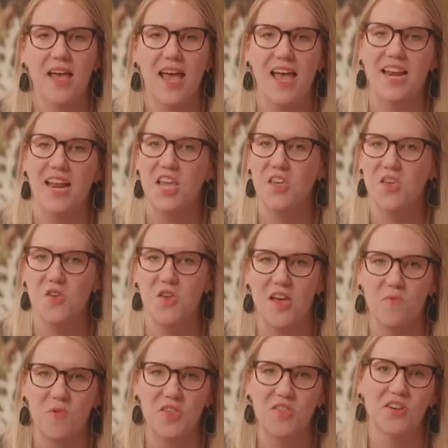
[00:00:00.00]
And
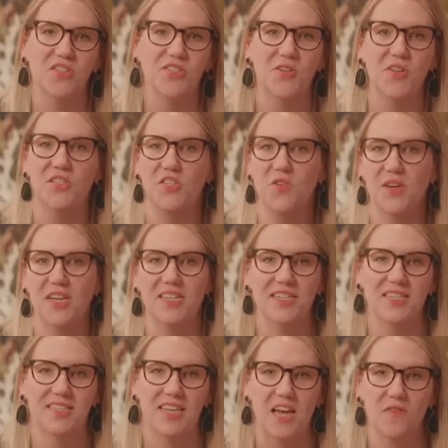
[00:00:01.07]
with your students, you can
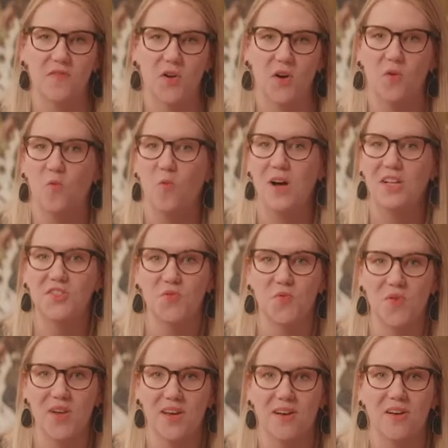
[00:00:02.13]
decipher what's
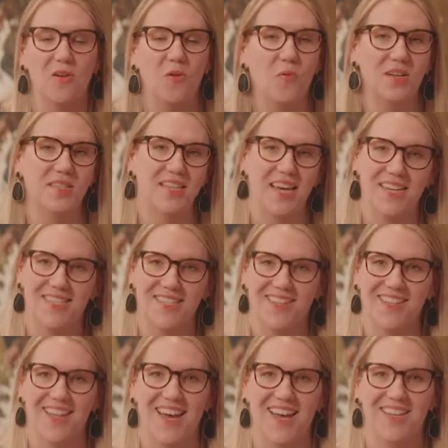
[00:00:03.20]
real, what's
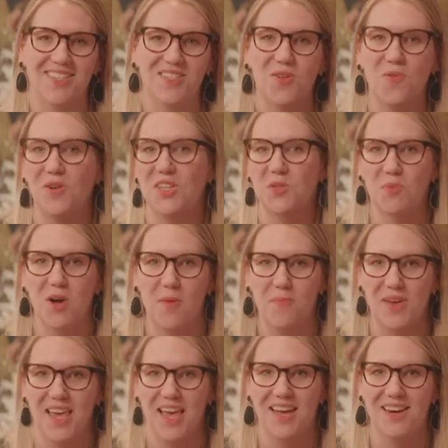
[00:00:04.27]
idealized, what's
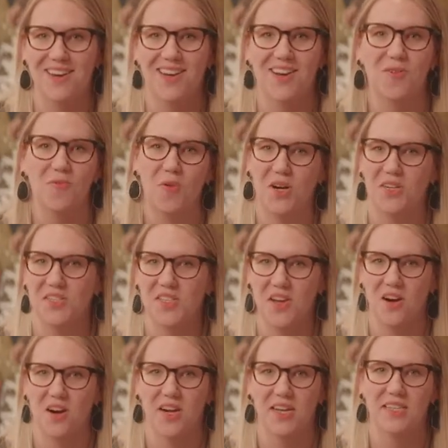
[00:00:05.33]
propaganda, where's the
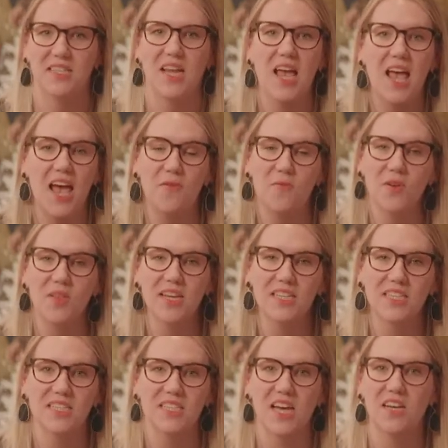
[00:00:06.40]
artist, and really
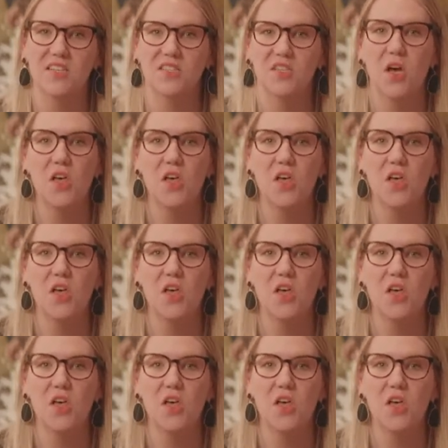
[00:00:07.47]
discuss